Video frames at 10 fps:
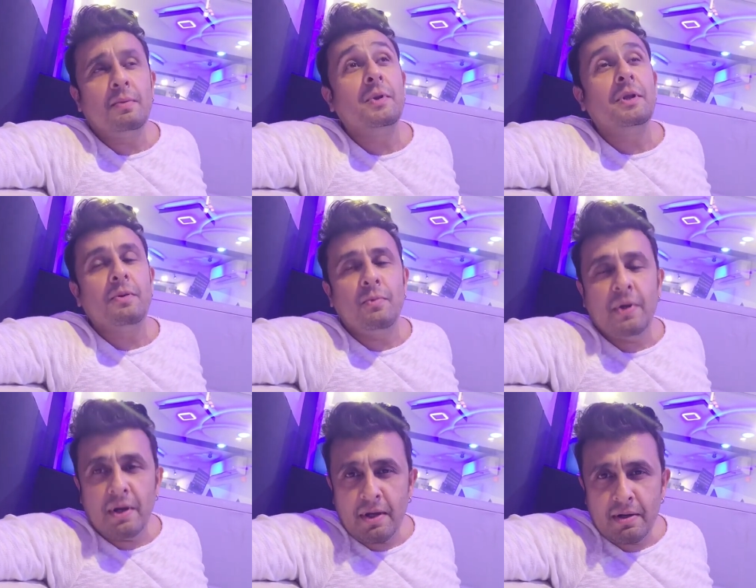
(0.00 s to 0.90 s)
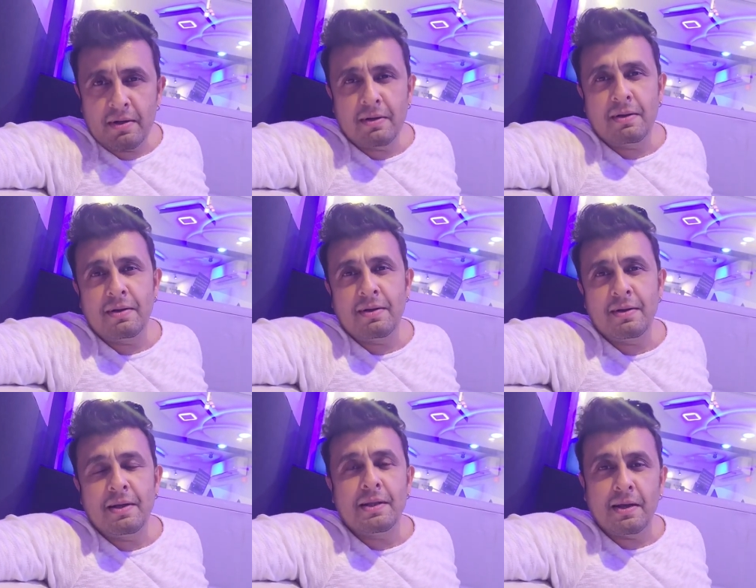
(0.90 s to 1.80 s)
and I made them wait,
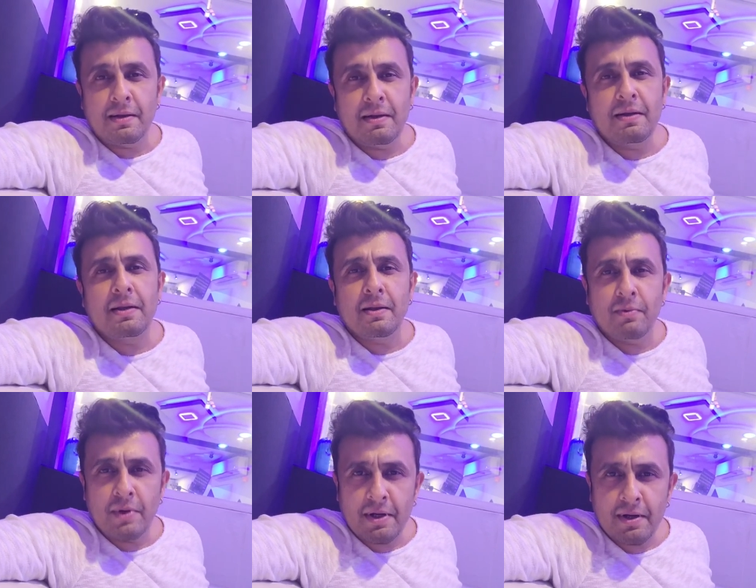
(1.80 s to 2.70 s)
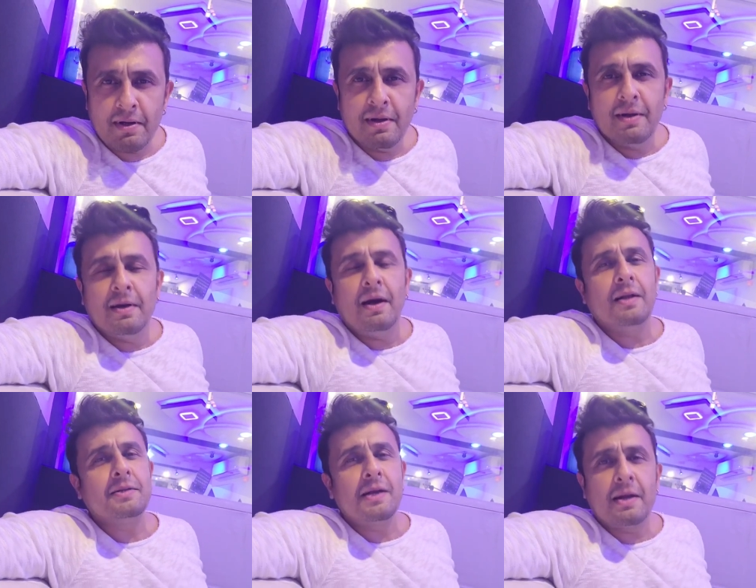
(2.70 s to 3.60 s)
thinking that they'll wait and
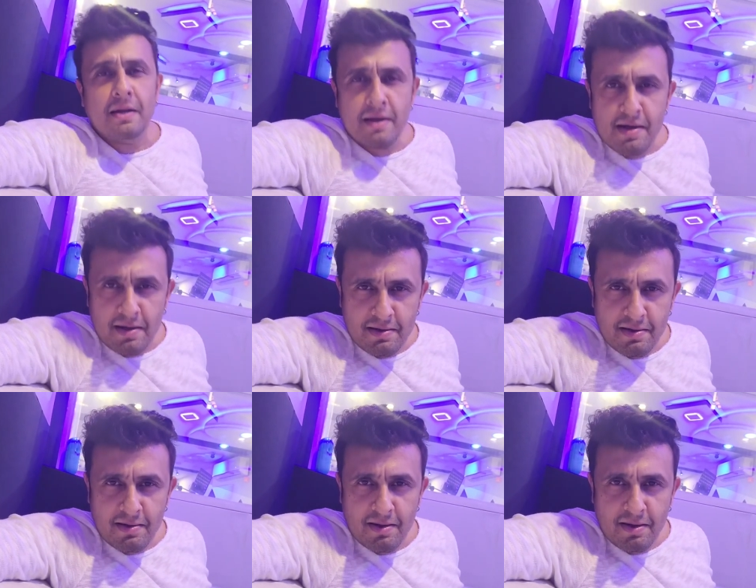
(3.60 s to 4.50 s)
I'll sing at night.